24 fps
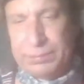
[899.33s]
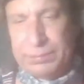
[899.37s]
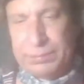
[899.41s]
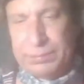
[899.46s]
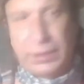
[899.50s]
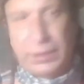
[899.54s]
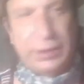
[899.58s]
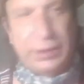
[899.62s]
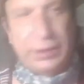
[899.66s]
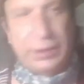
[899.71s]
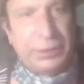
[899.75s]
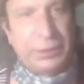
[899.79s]

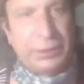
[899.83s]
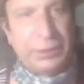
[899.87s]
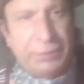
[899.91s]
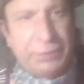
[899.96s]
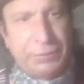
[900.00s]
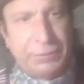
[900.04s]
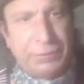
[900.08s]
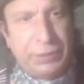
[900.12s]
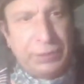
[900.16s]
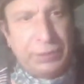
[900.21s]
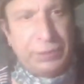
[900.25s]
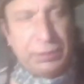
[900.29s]
And it's
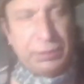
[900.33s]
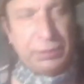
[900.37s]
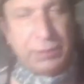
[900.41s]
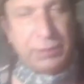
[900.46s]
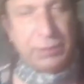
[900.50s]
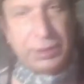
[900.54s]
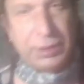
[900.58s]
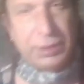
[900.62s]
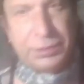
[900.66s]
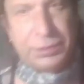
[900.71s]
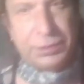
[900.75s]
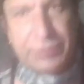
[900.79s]
15
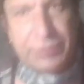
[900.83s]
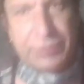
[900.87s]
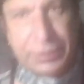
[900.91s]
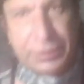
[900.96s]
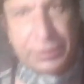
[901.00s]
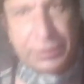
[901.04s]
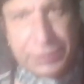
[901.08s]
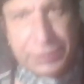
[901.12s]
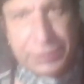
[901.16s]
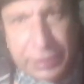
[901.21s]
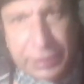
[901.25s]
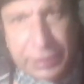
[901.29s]
minutes. That's it.